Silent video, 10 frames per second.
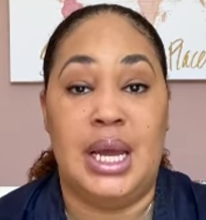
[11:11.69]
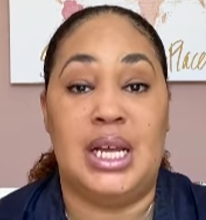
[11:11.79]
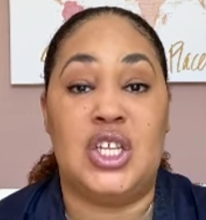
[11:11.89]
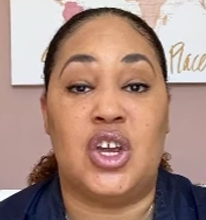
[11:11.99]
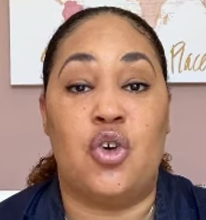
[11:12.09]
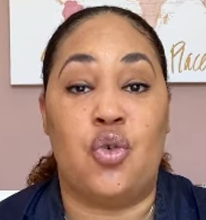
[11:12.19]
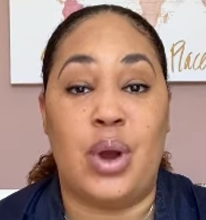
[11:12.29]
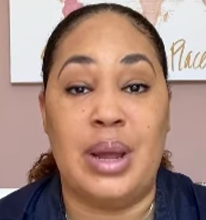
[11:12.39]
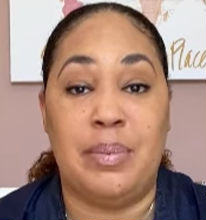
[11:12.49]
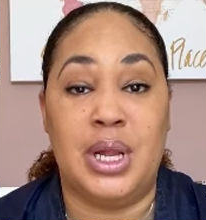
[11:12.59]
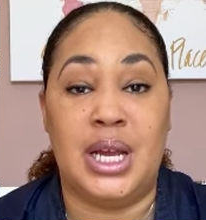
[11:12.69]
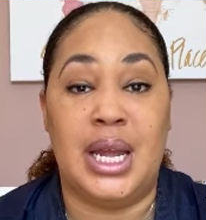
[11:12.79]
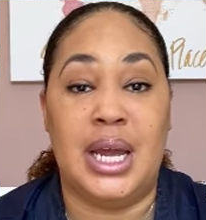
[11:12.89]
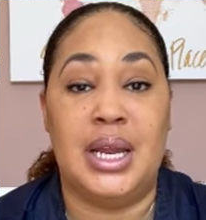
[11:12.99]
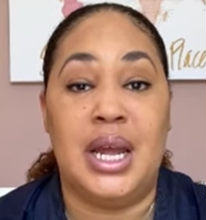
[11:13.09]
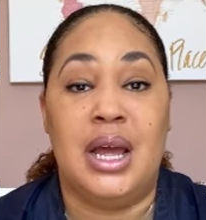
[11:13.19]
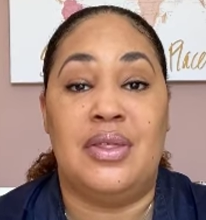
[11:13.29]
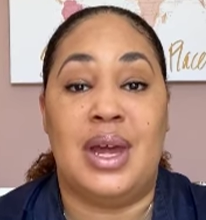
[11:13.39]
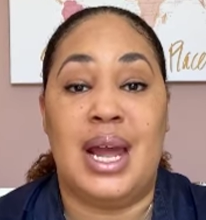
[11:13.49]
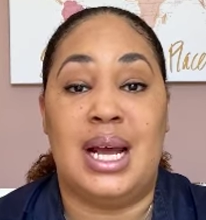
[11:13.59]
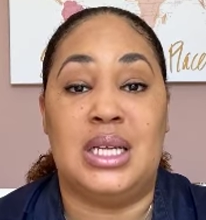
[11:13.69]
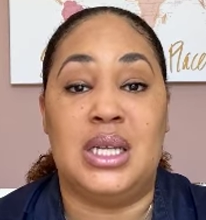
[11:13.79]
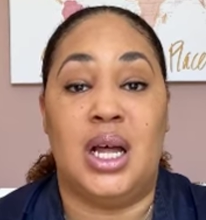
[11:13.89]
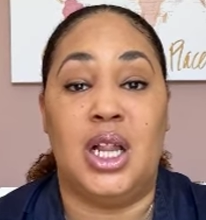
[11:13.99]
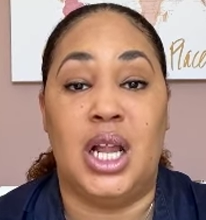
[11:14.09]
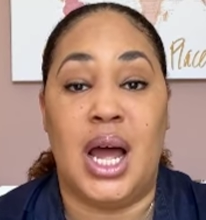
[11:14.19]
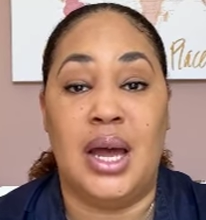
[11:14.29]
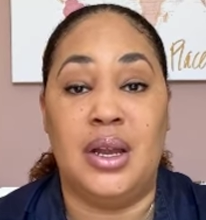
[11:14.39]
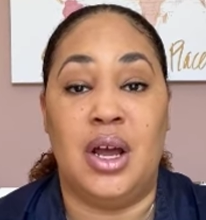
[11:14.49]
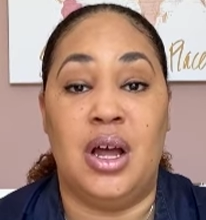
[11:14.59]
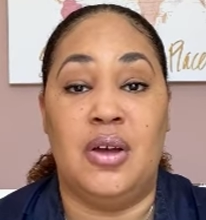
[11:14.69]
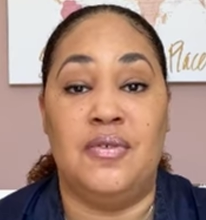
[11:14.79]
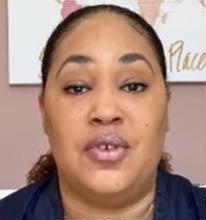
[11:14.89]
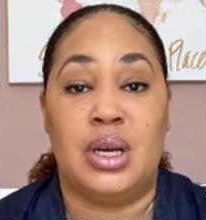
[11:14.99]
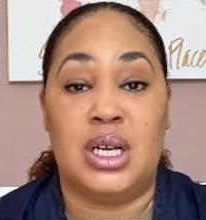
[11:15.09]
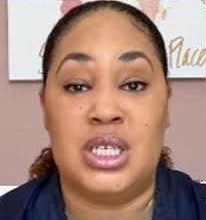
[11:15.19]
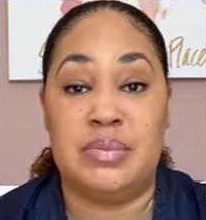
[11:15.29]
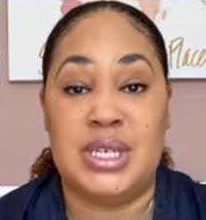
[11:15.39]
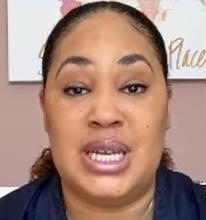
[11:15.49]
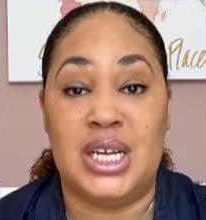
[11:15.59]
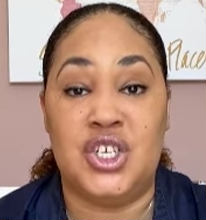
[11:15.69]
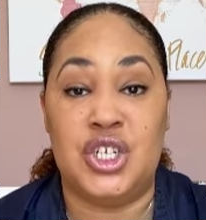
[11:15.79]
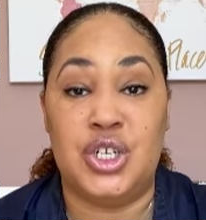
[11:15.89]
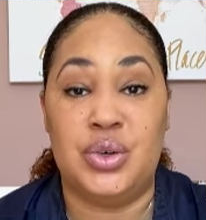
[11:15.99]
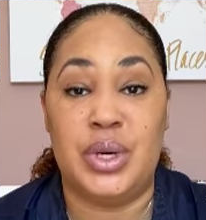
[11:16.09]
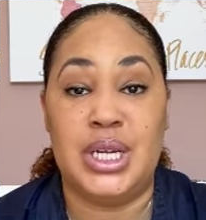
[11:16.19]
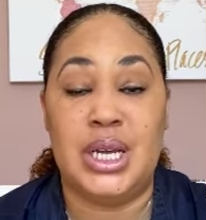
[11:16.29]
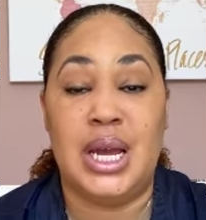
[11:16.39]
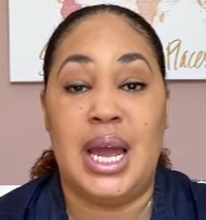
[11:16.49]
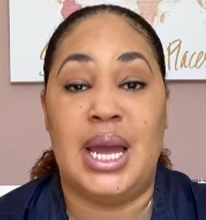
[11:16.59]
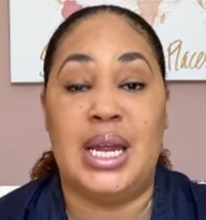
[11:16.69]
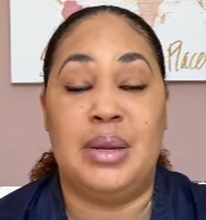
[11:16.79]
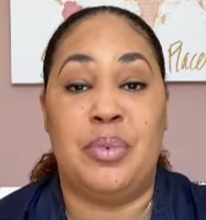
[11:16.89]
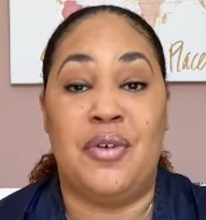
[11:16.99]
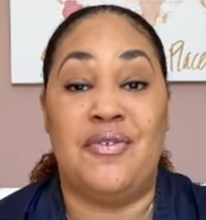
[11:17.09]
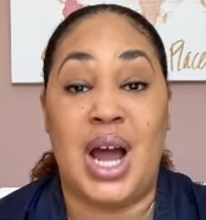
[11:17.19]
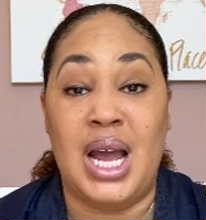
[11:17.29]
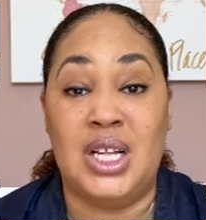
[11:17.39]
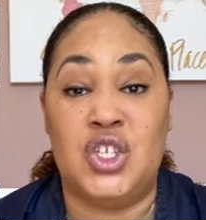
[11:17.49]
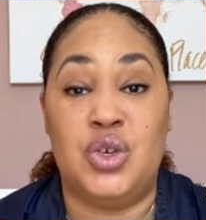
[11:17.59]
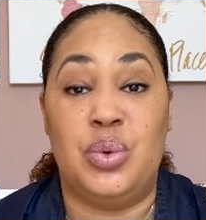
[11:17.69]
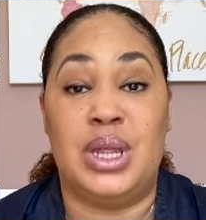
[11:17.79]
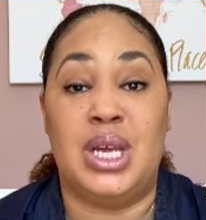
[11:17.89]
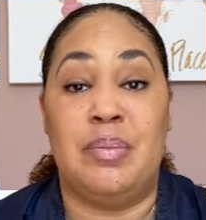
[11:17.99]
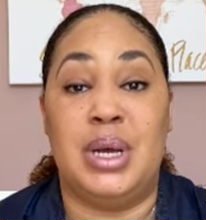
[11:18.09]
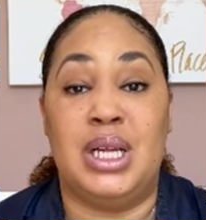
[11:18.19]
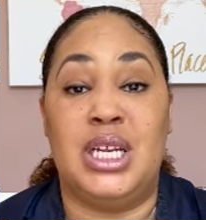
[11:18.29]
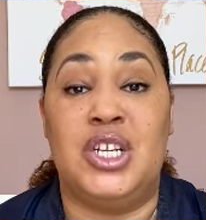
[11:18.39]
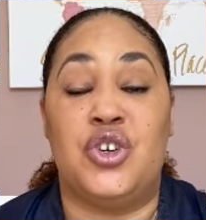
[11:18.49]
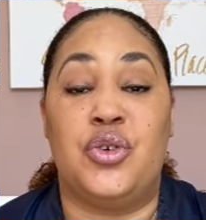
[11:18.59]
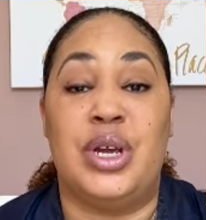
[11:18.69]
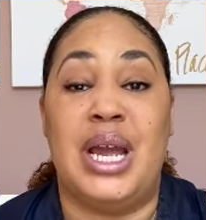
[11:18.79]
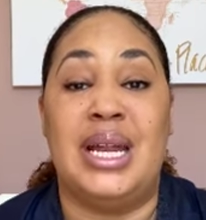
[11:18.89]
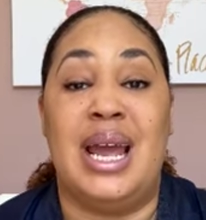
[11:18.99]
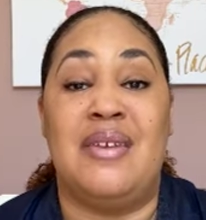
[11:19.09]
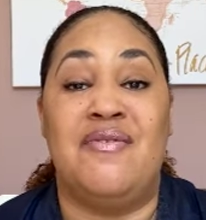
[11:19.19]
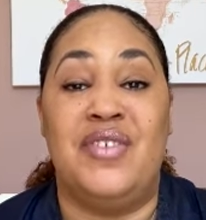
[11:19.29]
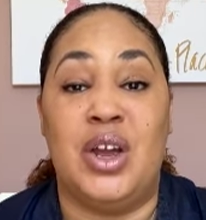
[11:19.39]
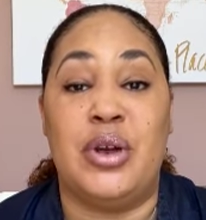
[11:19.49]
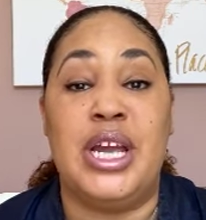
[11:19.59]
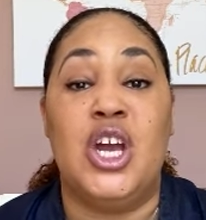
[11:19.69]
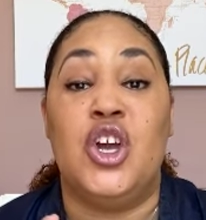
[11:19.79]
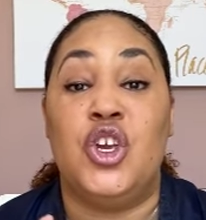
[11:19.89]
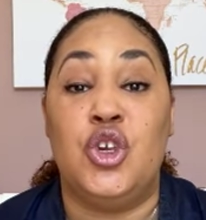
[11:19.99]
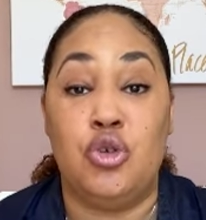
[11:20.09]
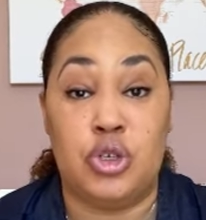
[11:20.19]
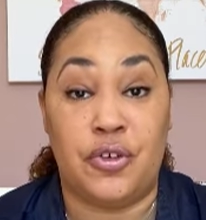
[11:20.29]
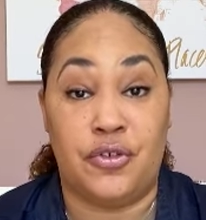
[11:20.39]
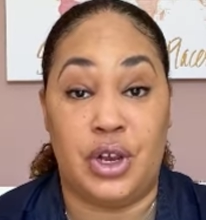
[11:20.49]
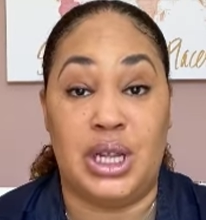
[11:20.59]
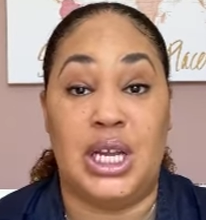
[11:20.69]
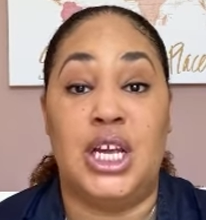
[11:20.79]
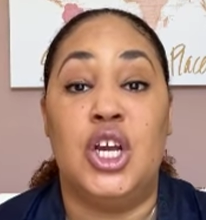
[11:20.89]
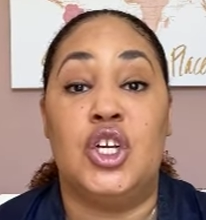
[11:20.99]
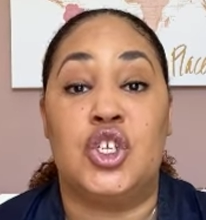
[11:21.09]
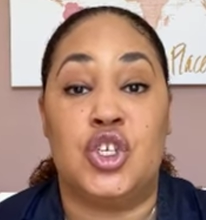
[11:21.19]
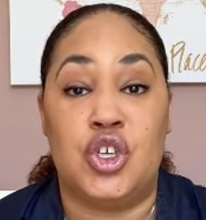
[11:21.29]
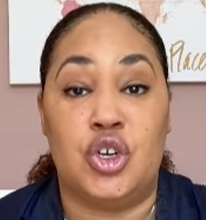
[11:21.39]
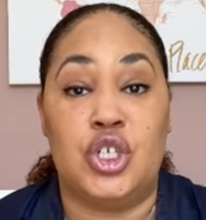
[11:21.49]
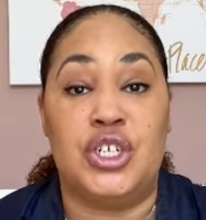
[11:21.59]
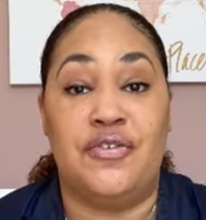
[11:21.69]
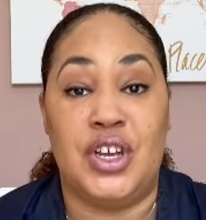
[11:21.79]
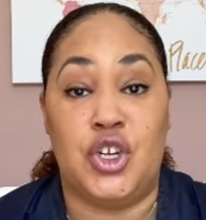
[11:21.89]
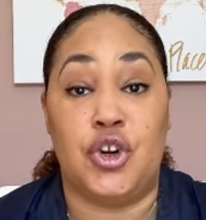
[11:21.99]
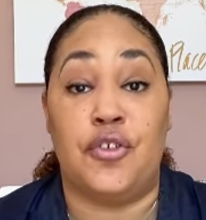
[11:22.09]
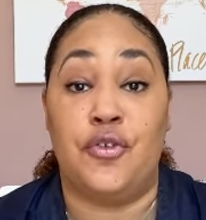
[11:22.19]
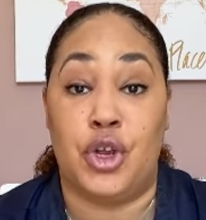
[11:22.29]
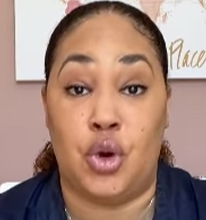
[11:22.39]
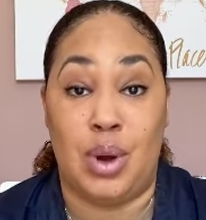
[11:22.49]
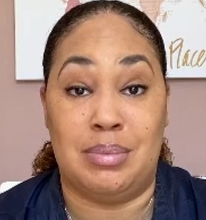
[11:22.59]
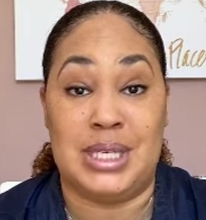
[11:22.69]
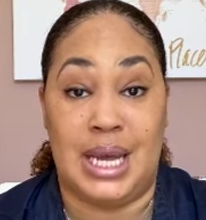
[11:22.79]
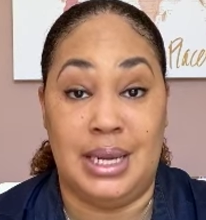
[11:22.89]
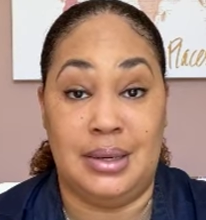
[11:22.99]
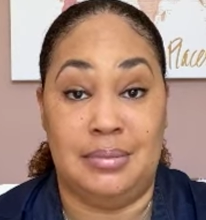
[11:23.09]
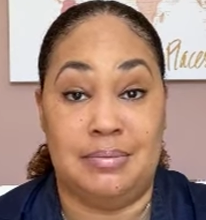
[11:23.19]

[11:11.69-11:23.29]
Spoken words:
It's a great plugin that has a lot of customization to it, and it provides you with the ability to create a very user-friendly search feature for your website.